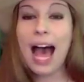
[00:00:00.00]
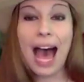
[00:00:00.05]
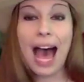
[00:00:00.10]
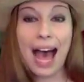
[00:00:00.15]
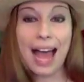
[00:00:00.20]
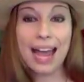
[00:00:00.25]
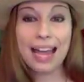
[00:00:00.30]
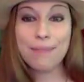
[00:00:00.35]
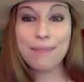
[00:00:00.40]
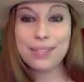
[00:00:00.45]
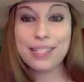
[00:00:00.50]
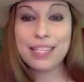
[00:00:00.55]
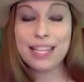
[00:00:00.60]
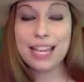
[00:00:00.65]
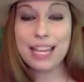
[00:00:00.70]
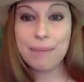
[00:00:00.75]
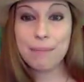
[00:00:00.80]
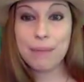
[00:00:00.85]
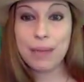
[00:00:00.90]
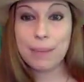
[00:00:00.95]
I am
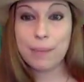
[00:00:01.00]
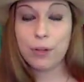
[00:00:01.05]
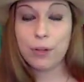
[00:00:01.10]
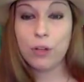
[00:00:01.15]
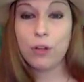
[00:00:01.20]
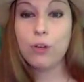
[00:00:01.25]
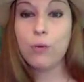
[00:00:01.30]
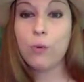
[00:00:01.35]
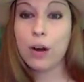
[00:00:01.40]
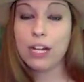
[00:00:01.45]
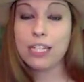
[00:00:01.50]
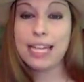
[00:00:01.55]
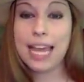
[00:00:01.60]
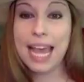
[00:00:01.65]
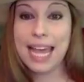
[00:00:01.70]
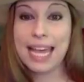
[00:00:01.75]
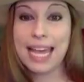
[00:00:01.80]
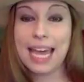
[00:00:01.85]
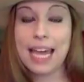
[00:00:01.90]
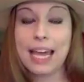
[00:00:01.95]
seeing people who are
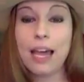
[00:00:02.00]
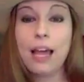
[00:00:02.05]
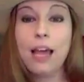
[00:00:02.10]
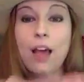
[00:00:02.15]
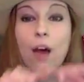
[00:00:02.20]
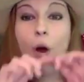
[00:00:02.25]
taking